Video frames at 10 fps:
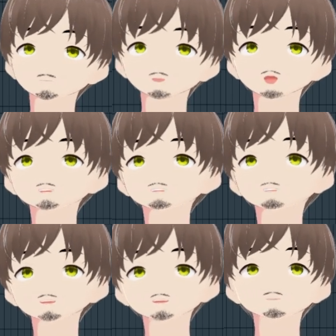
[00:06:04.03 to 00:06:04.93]

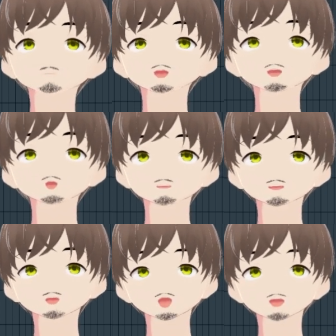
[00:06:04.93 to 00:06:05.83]
And a lot of you guys are going to
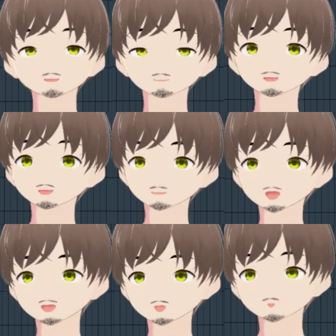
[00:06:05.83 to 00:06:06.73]
be like, this is not a
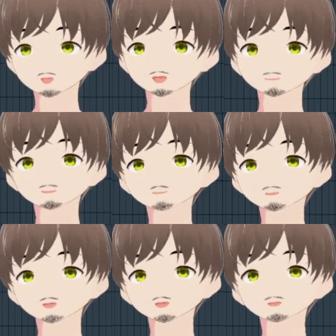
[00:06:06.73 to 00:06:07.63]
stock plugin. This is
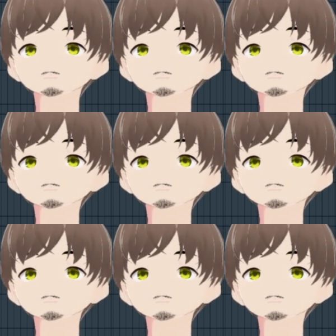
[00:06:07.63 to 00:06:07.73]
free.